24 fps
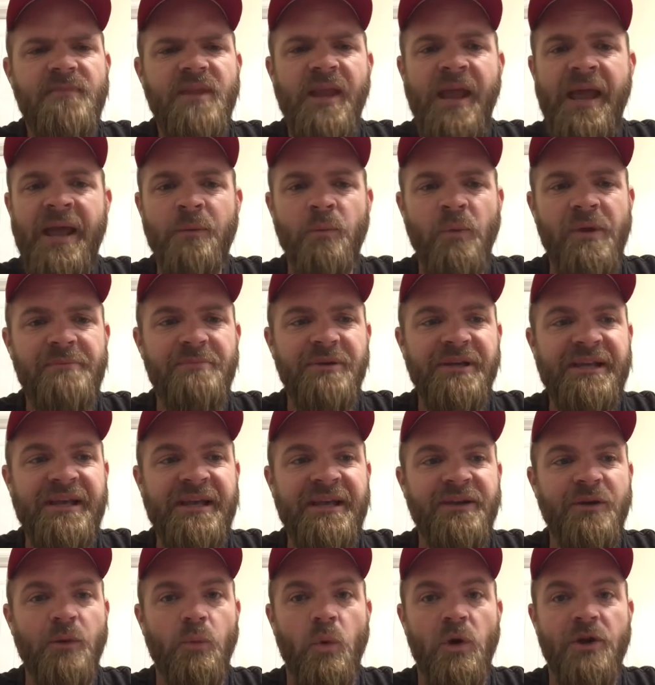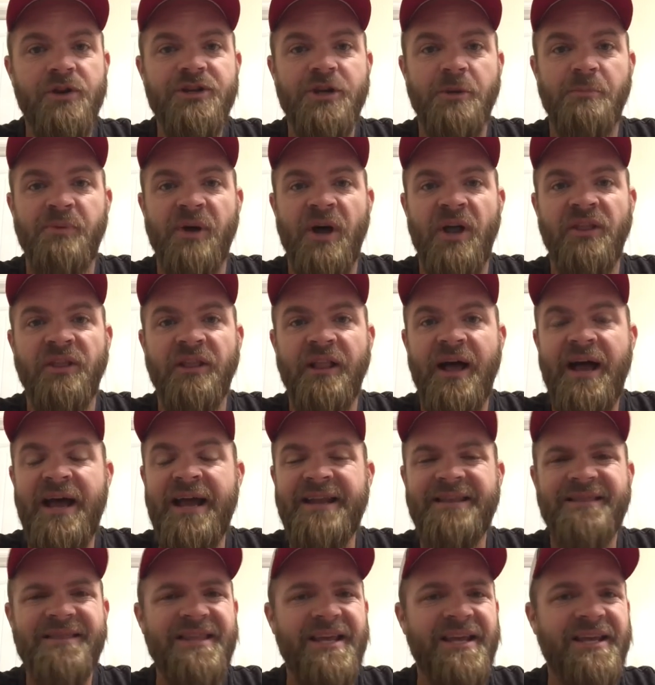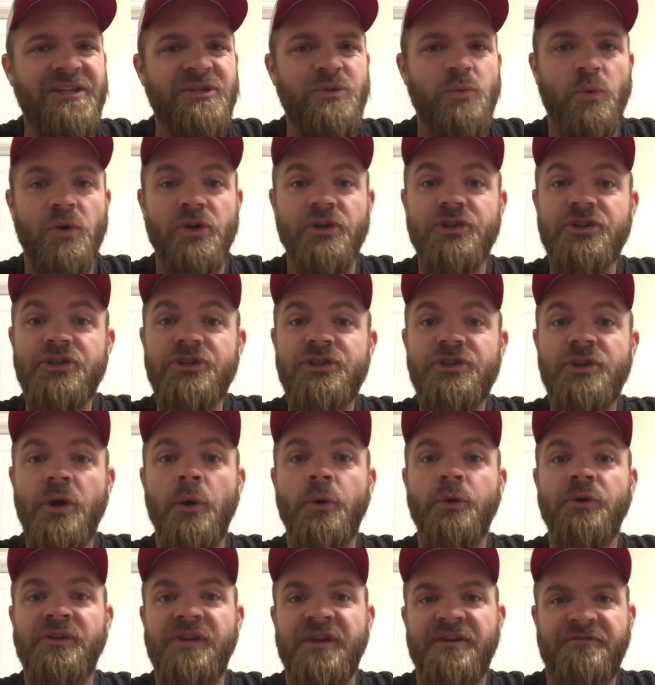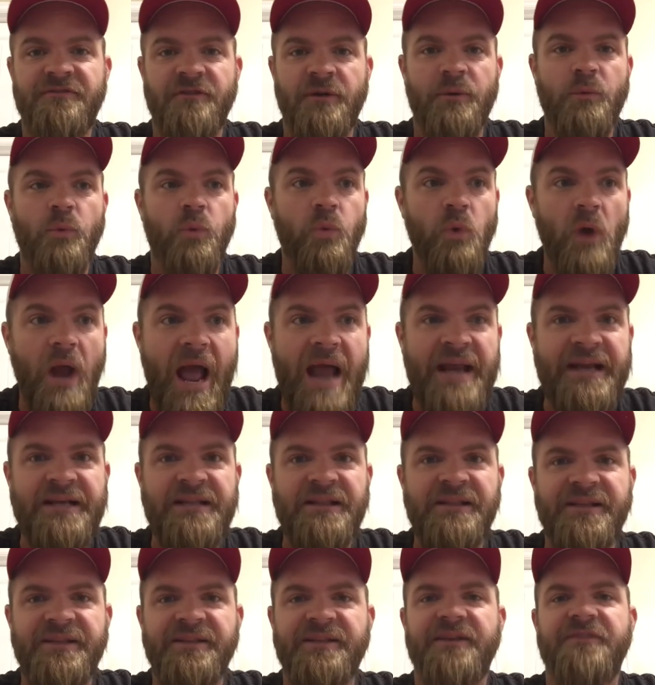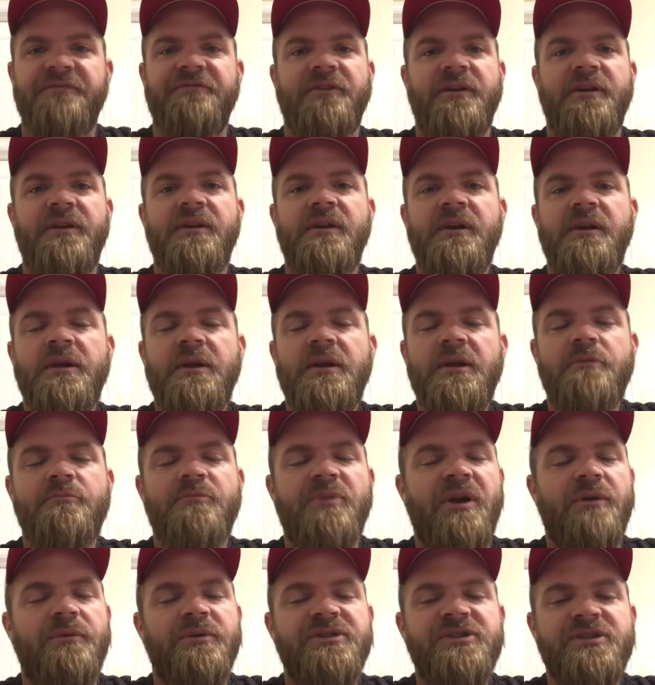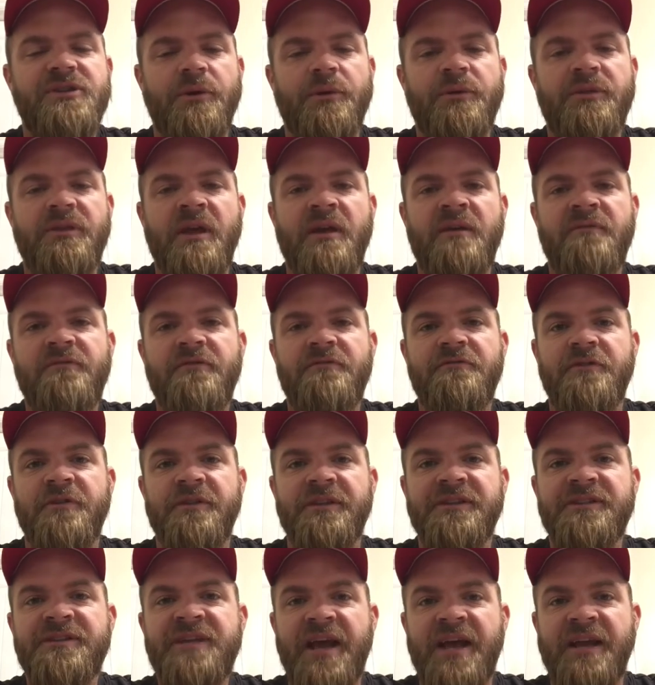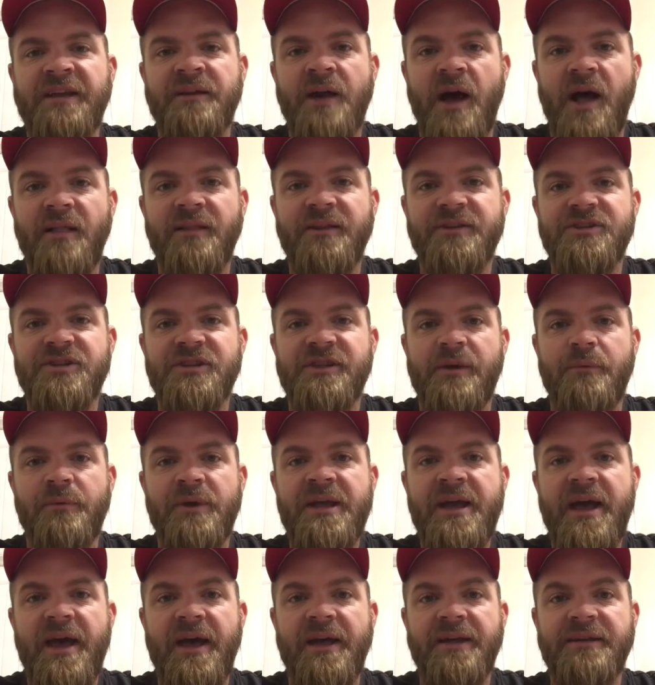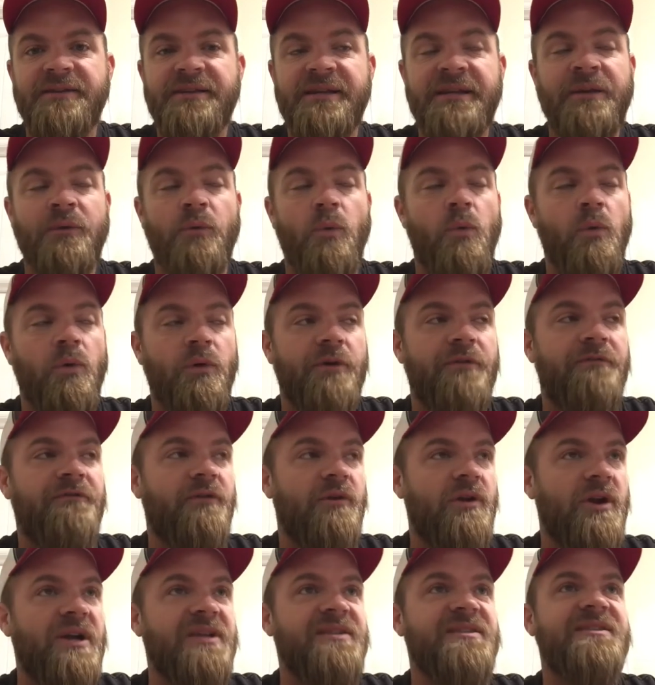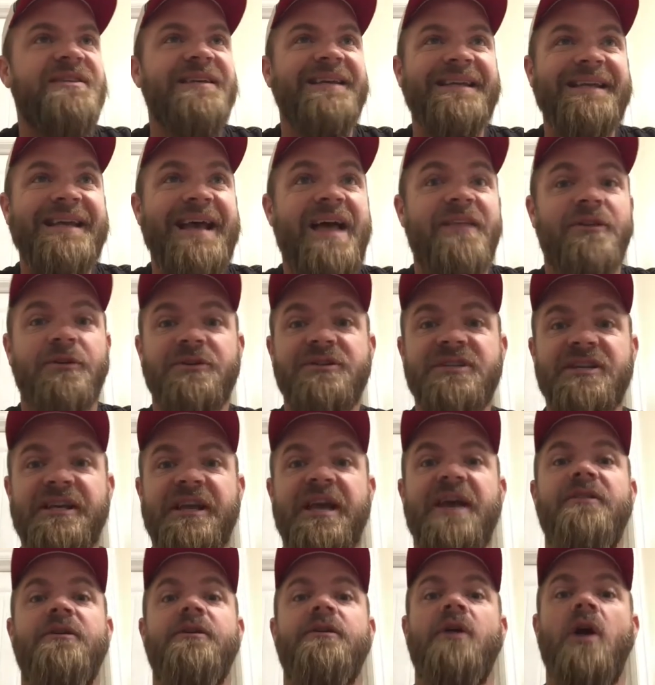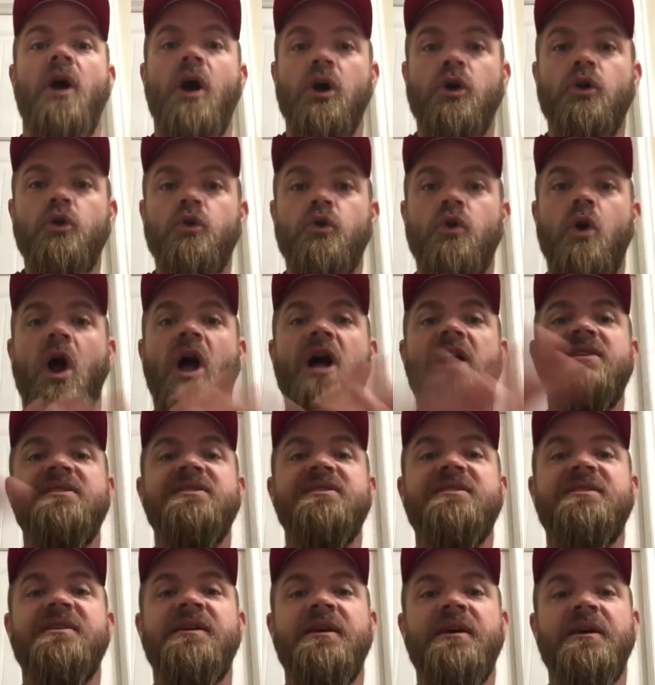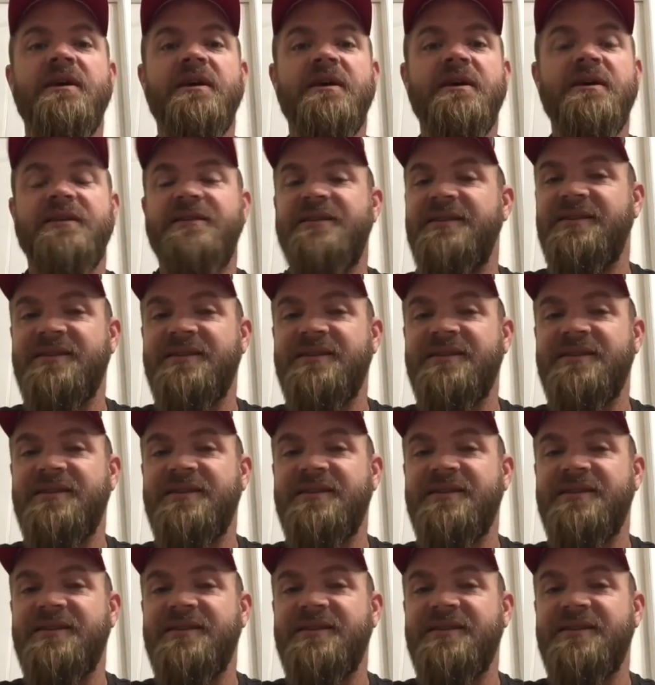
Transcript: And we began to worship online. Things were so different, radically different. But I was so thankful for the technology that we had in order for us to gather together across the